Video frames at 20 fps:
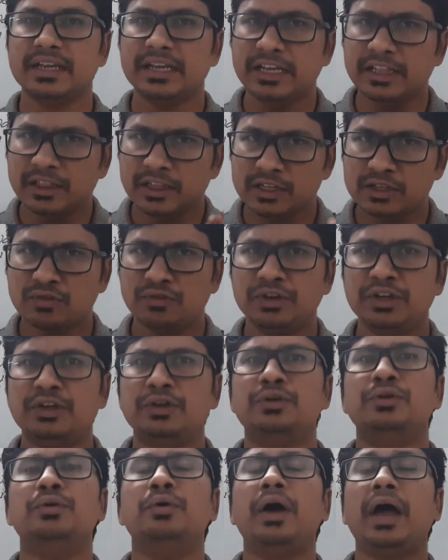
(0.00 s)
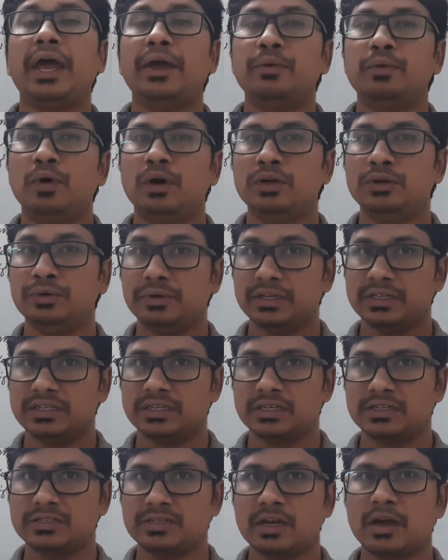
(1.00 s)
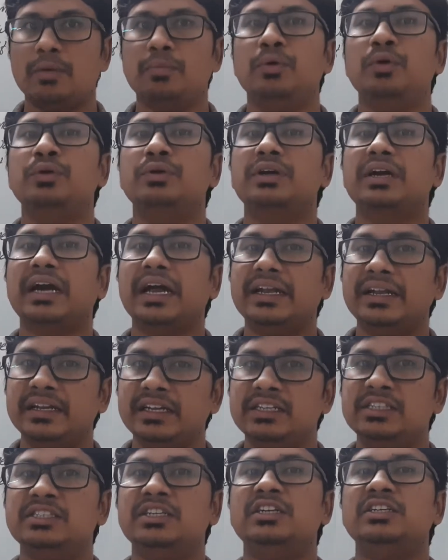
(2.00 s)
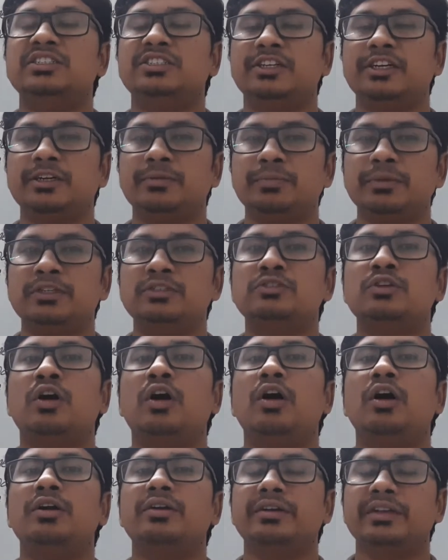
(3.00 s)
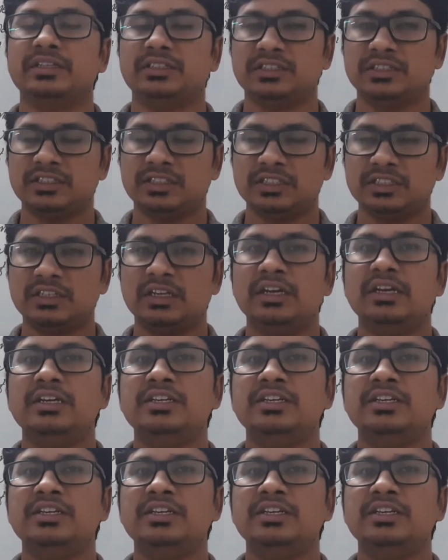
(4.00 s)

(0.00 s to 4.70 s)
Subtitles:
In this video, I want to discuss about conditional statements or decision